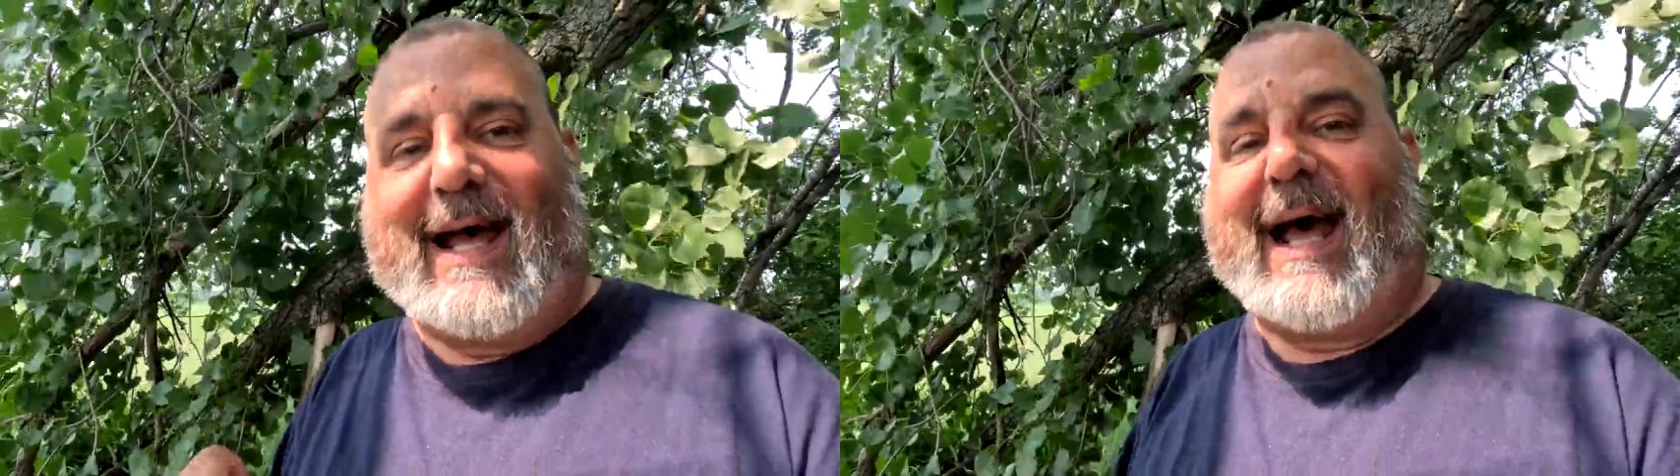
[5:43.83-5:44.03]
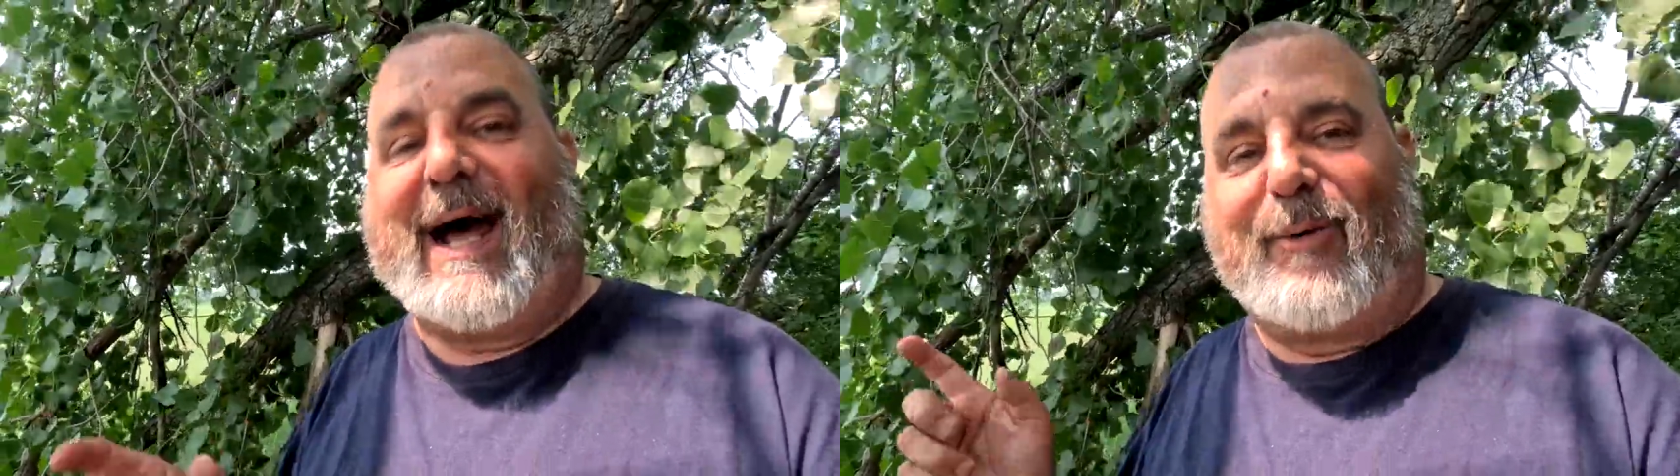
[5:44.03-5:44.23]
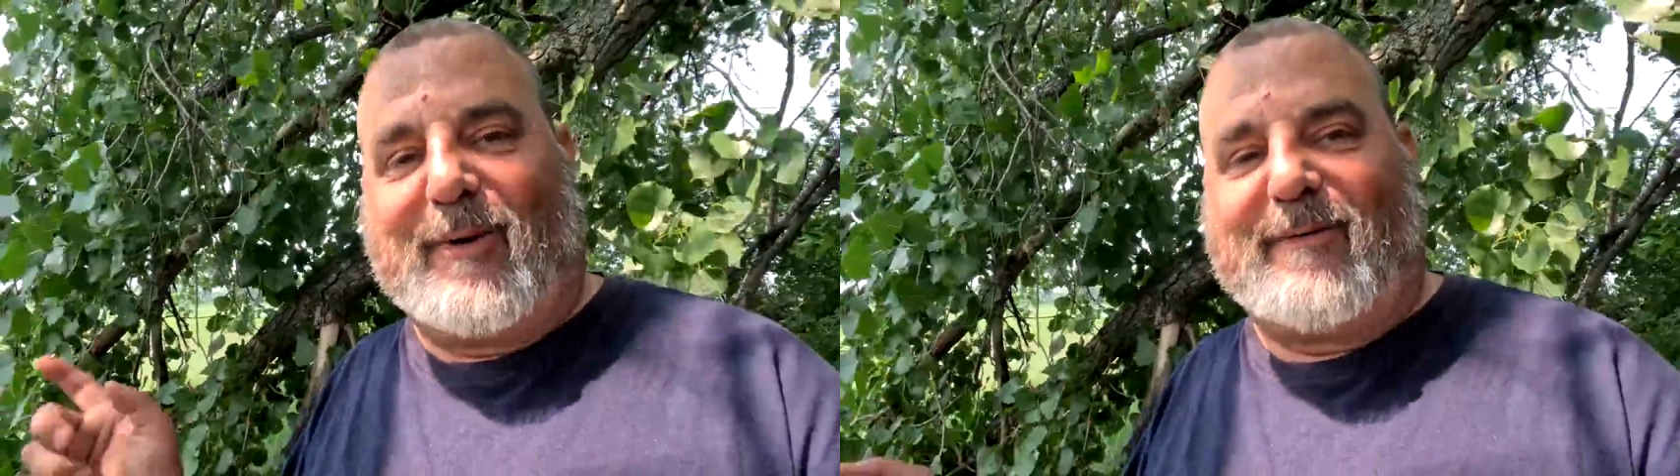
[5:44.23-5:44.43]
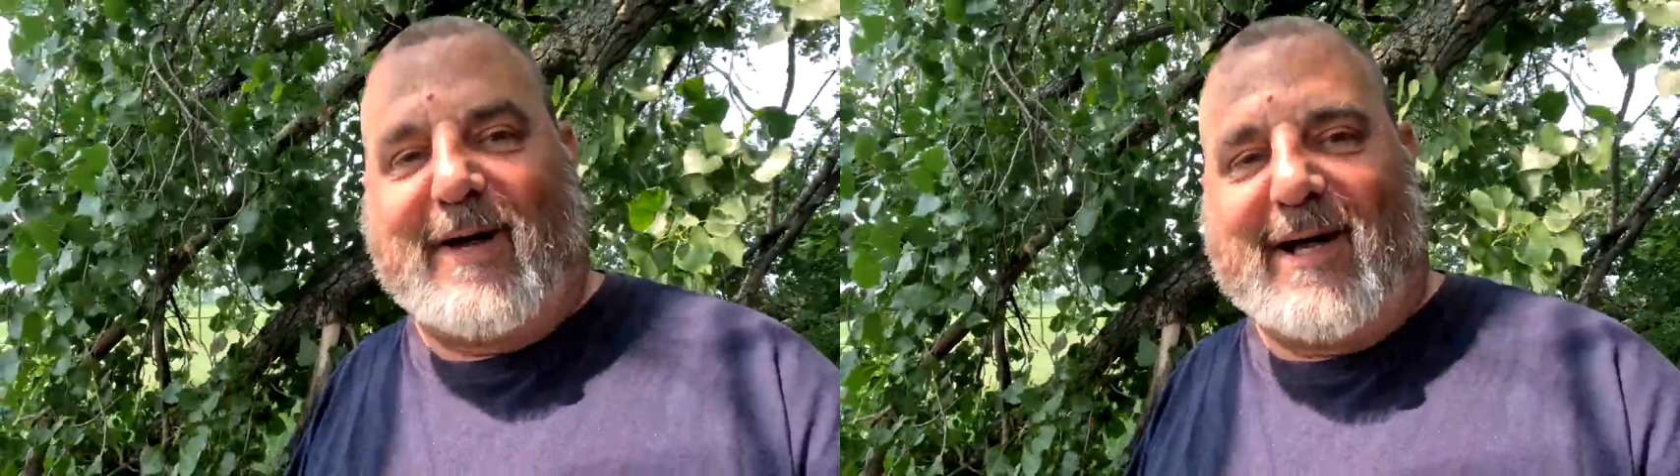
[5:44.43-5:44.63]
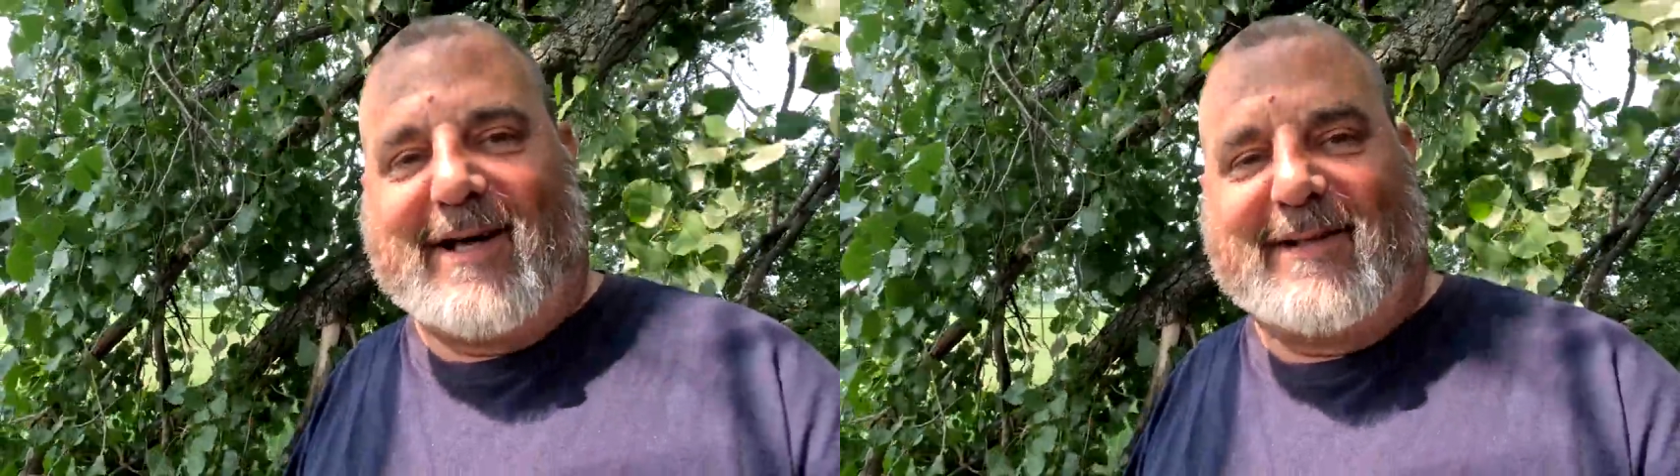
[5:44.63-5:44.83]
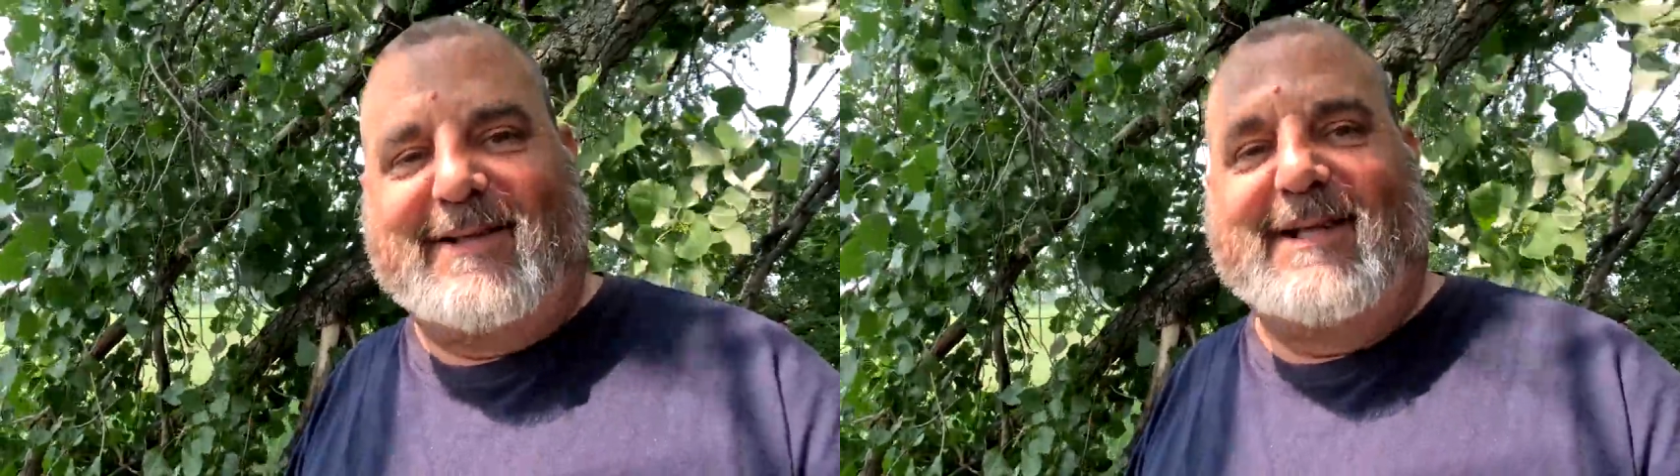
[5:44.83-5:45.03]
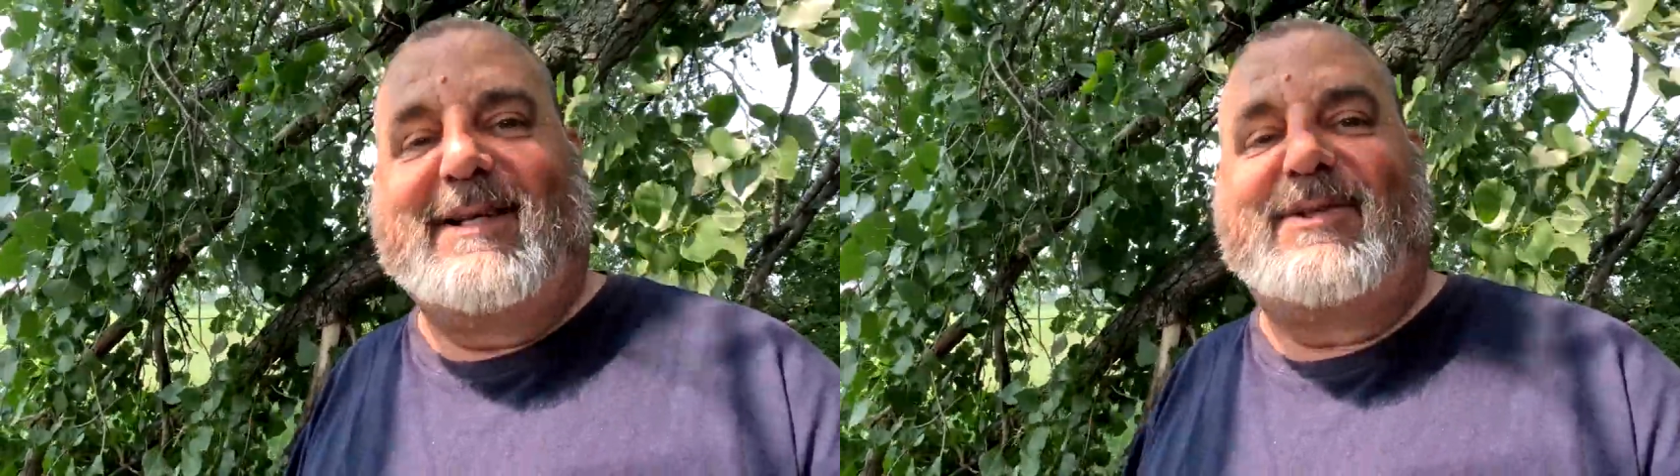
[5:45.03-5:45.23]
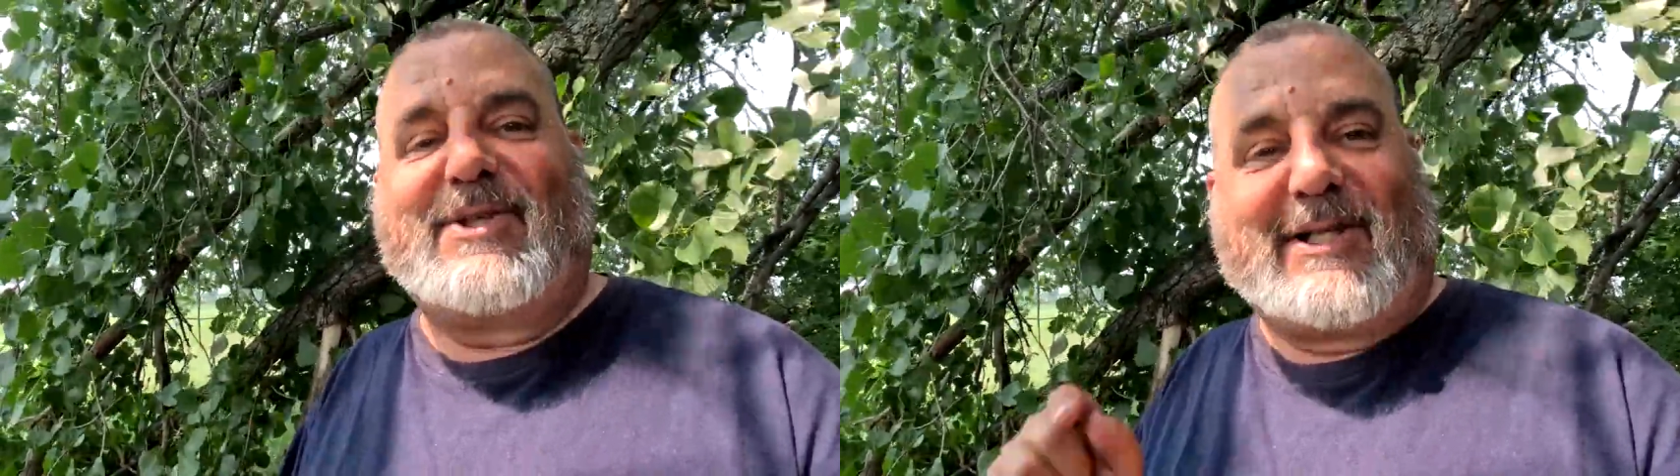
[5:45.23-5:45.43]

our van to